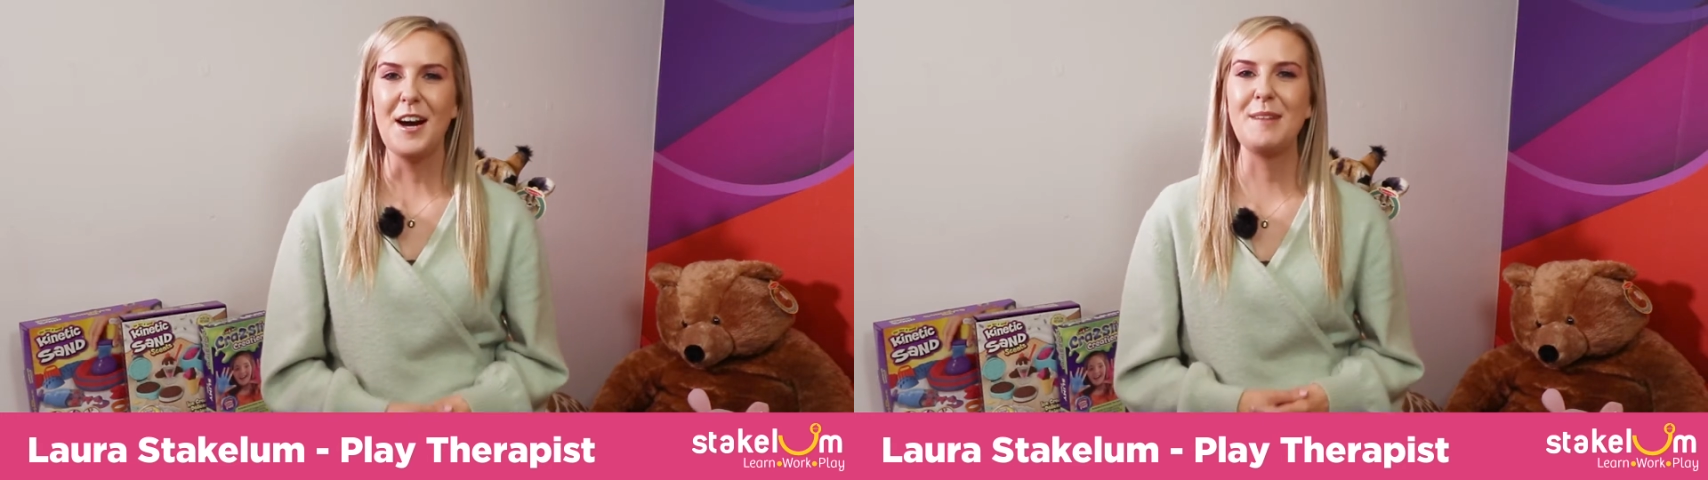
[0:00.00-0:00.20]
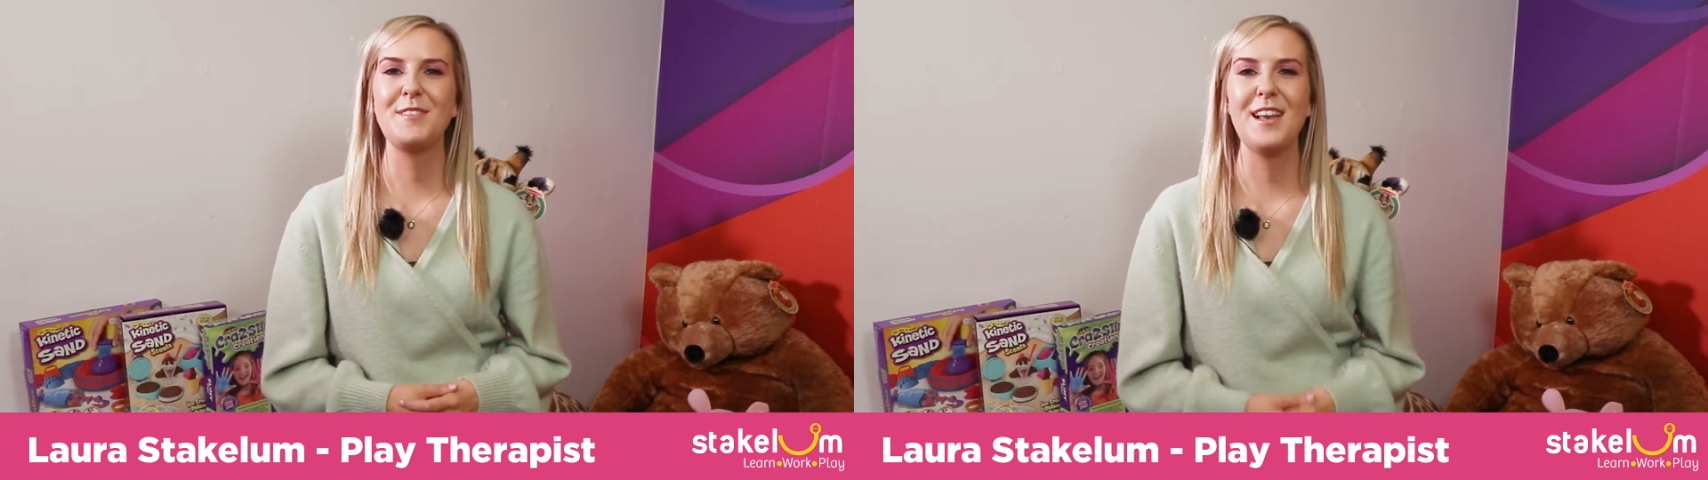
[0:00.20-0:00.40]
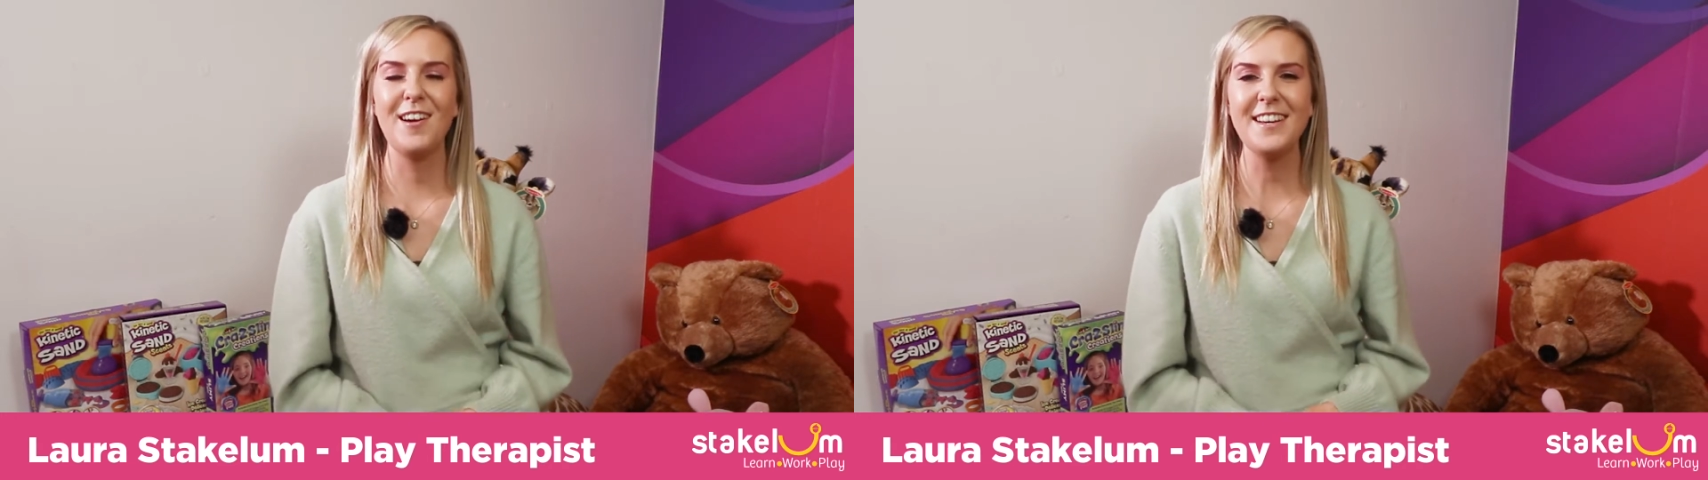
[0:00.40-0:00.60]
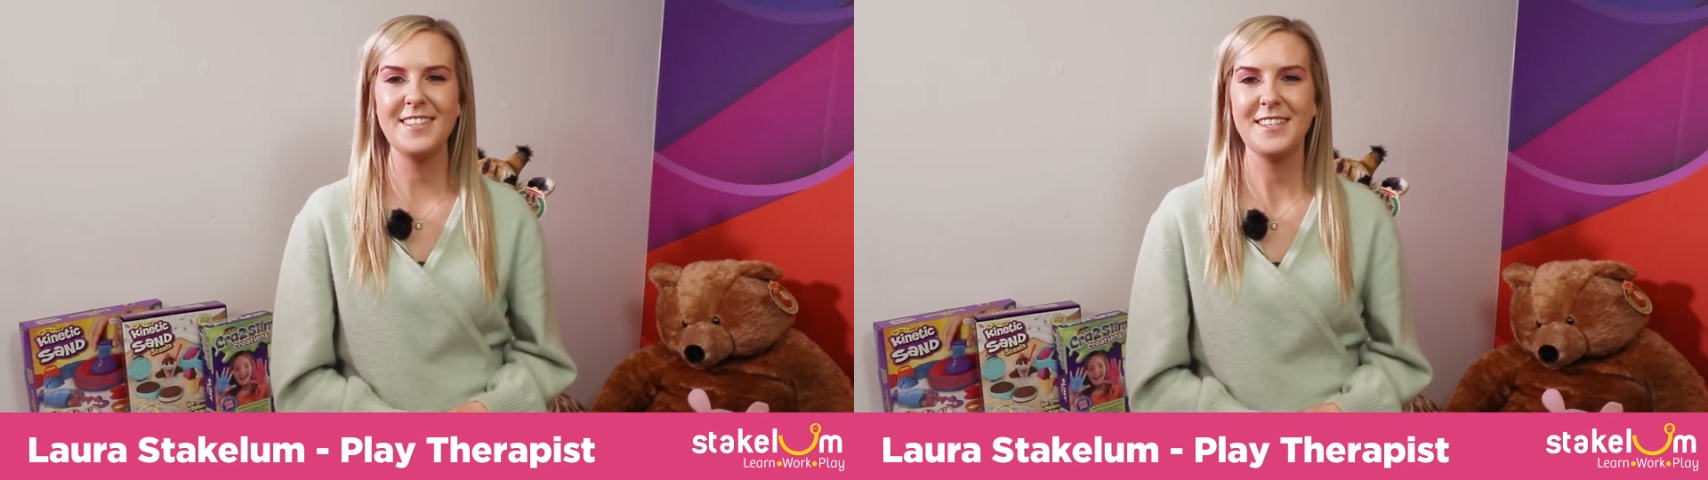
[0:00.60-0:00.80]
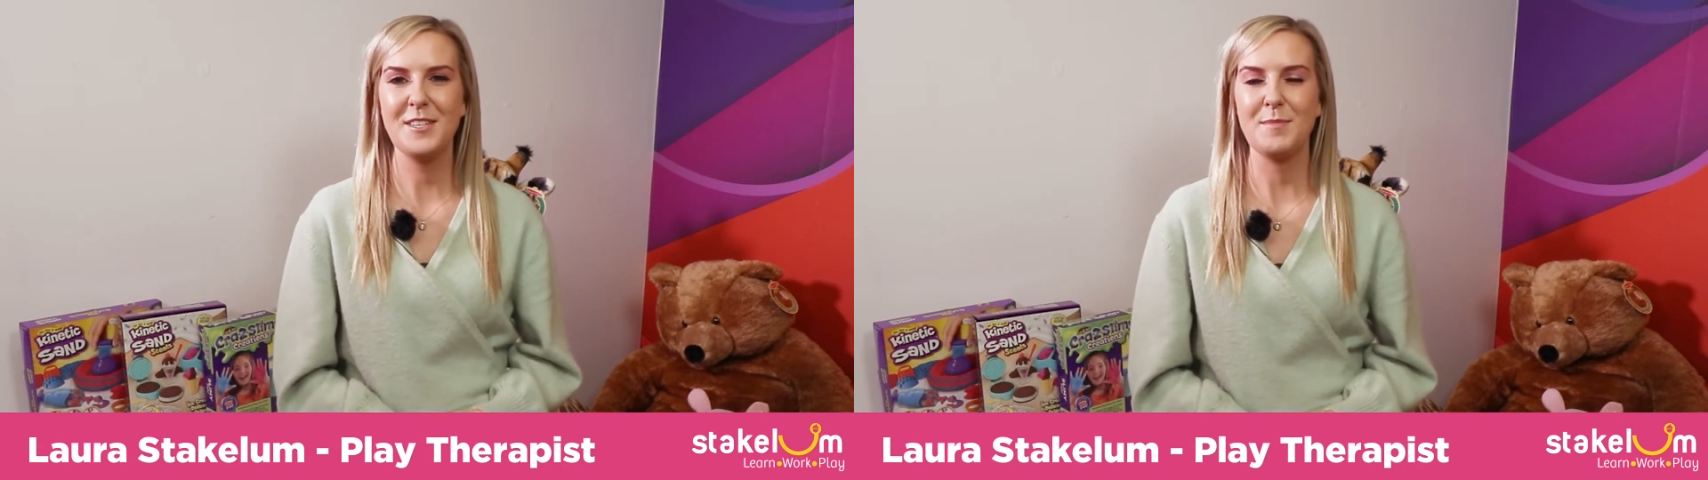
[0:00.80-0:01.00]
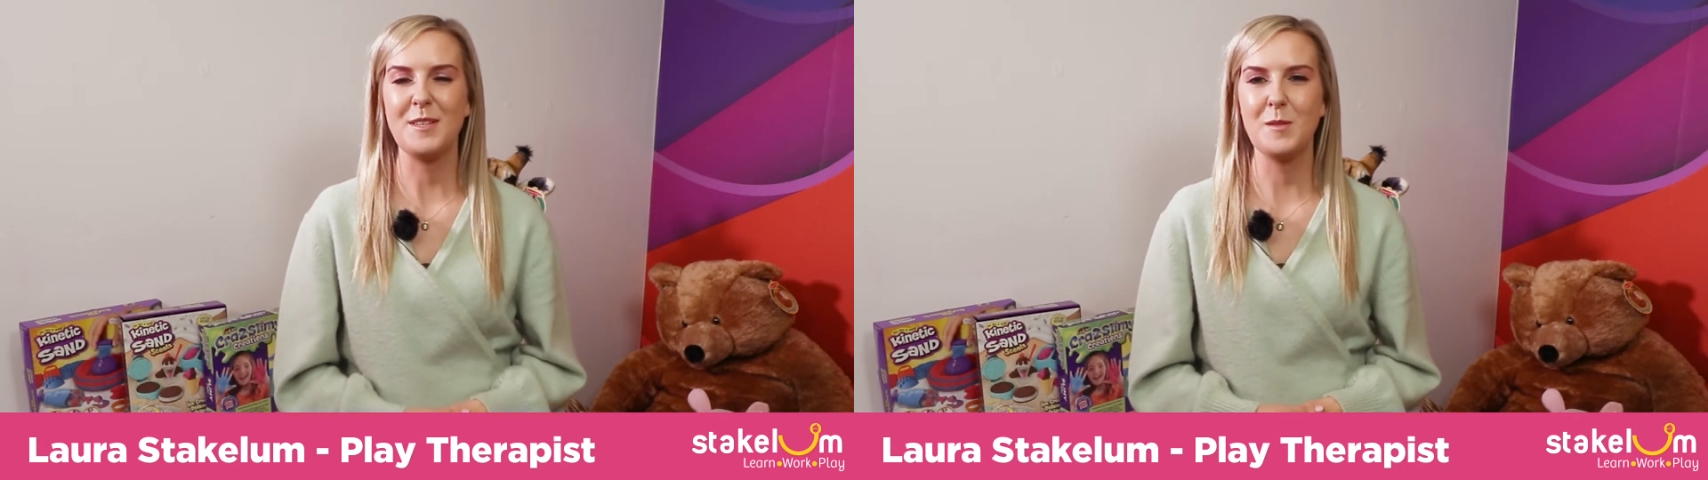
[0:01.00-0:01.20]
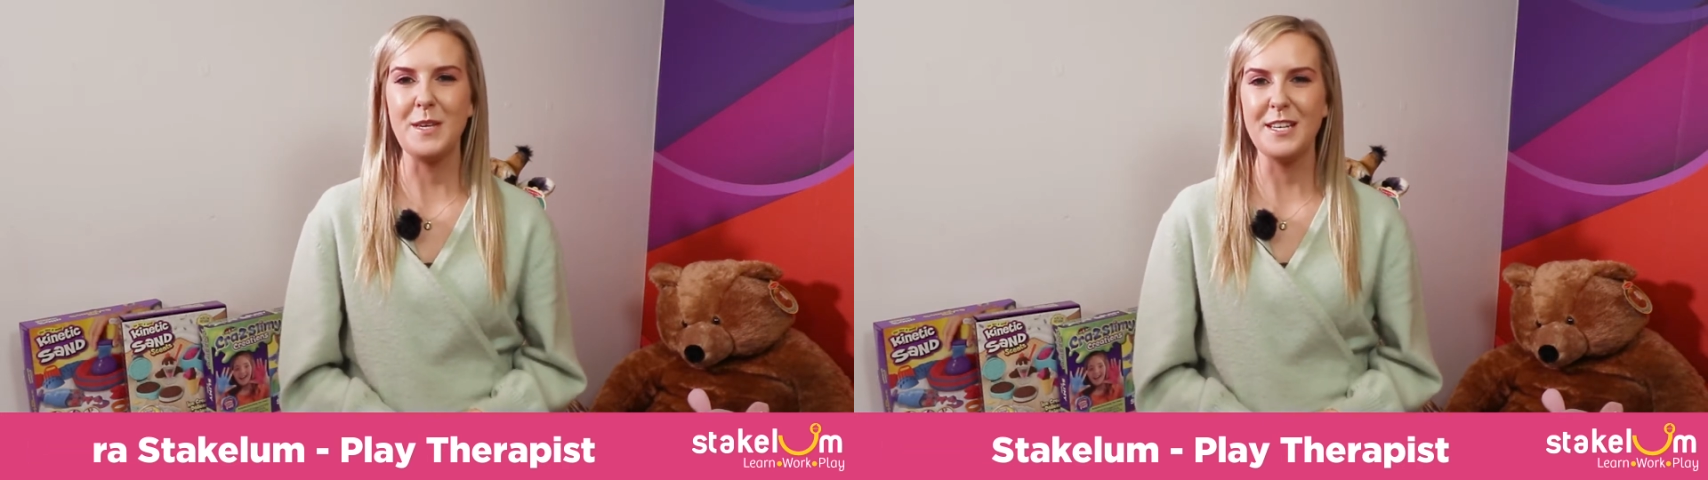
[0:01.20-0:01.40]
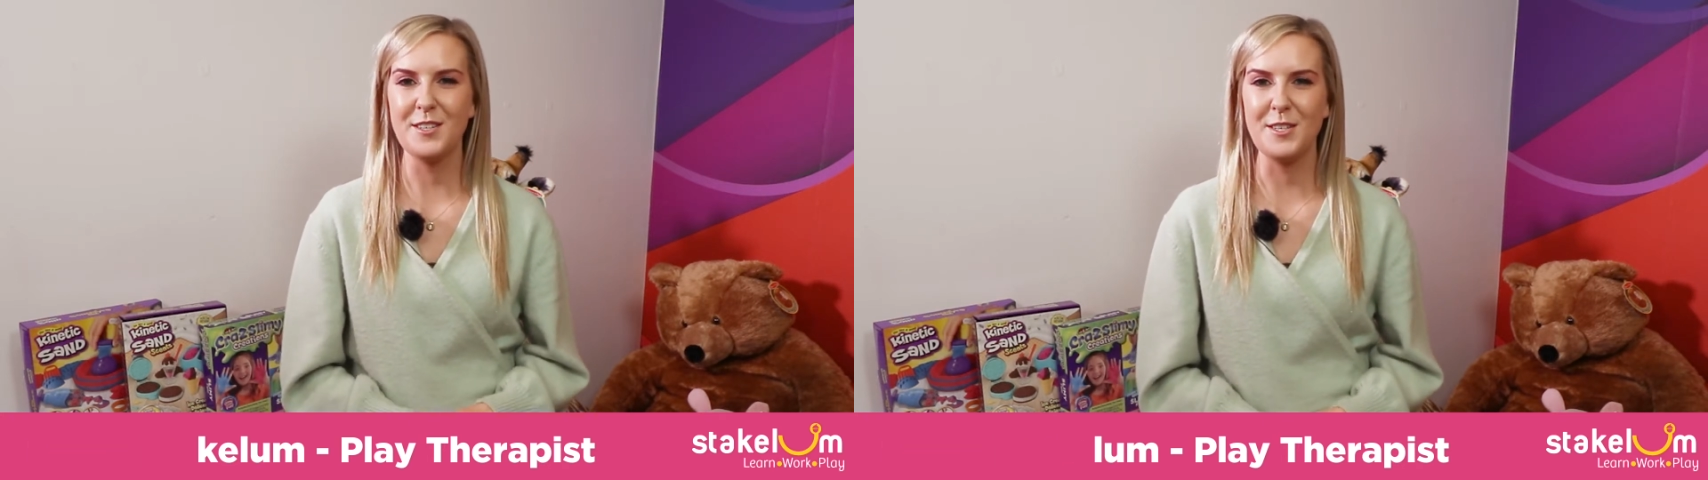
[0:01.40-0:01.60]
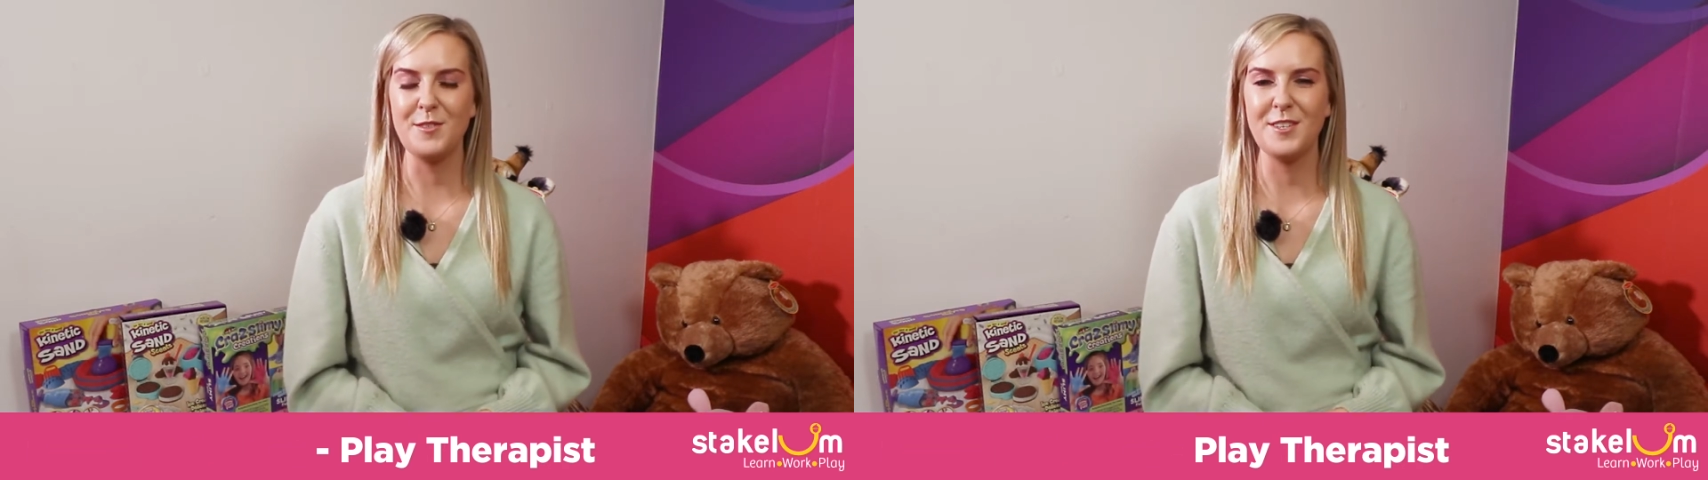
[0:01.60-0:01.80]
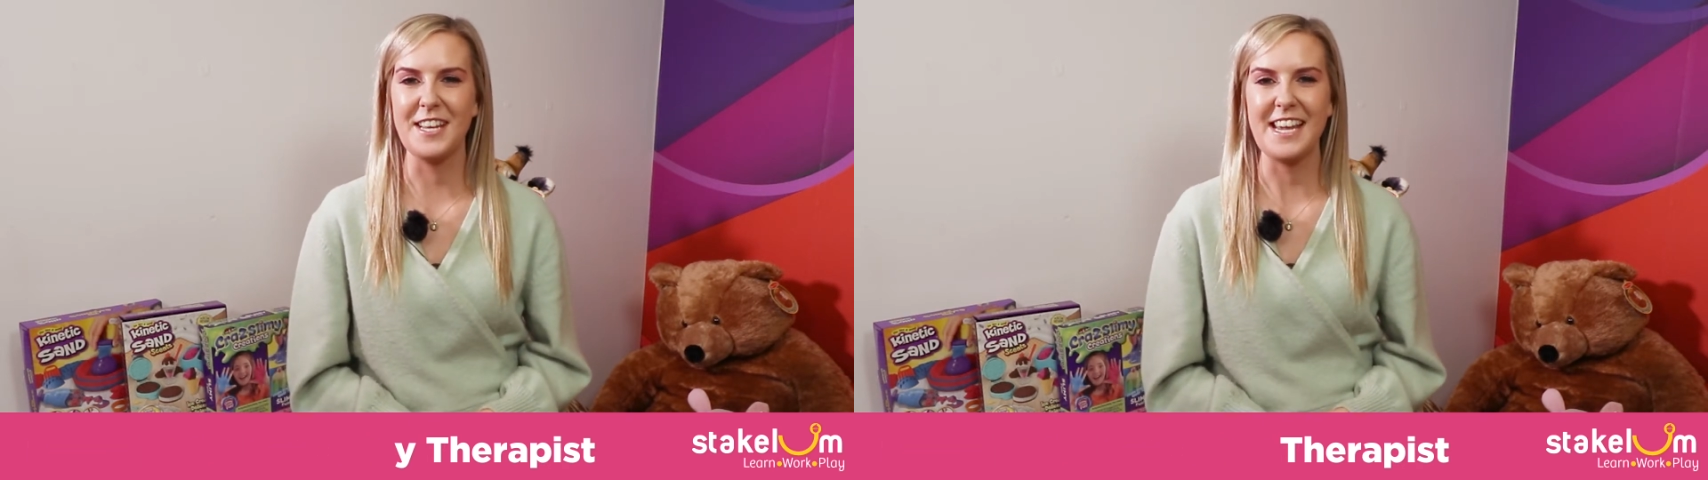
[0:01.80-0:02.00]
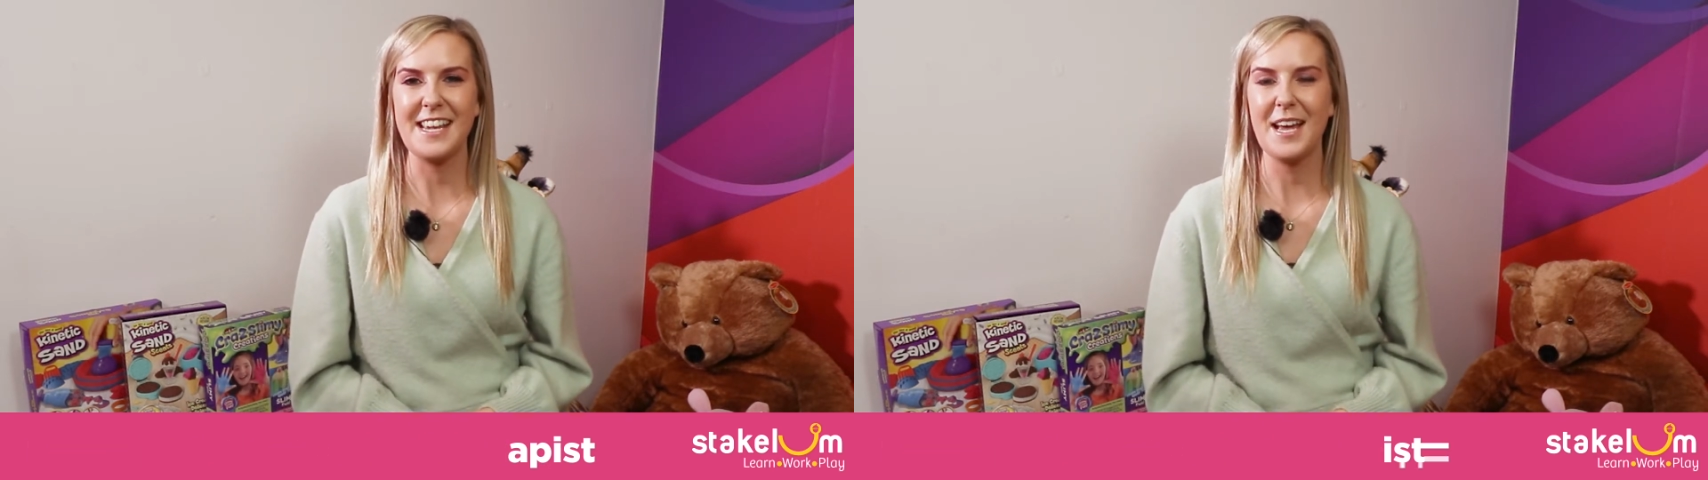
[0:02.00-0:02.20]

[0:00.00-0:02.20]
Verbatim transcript: I'm delighted to be speaking to you today